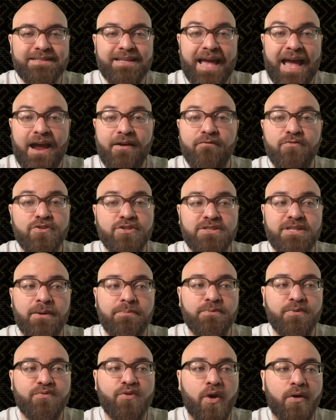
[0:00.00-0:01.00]
average
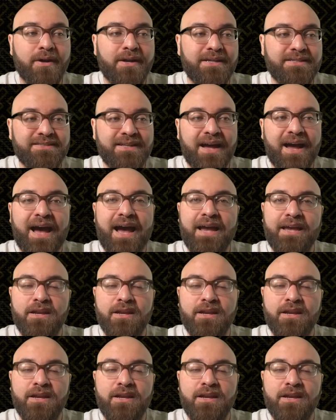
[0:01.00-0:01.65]
depth of target is not high